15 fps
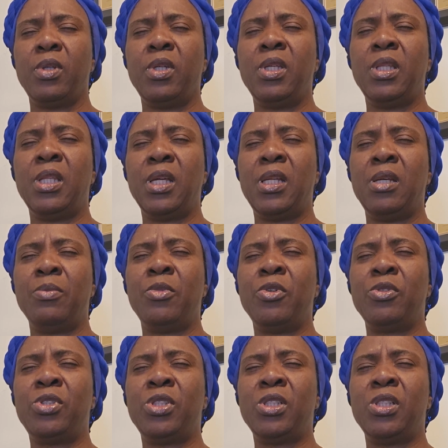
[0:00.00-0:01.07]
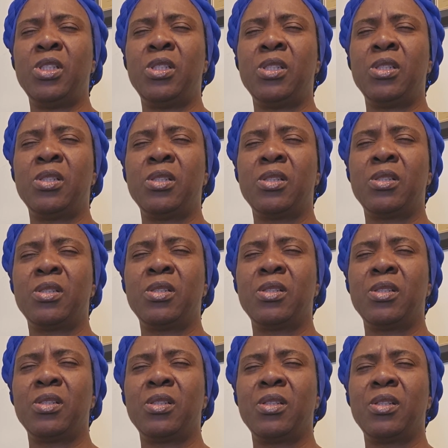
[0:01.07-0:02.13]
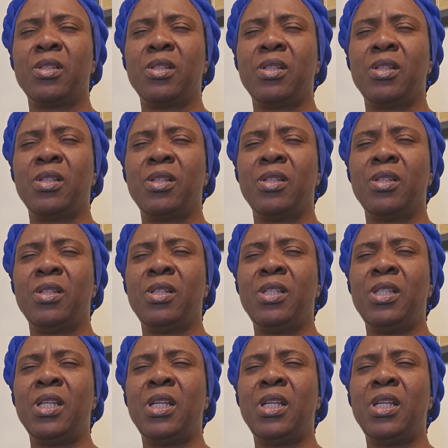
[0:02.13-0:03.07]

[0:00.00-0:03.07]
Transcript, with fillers: In the name of Jesus. In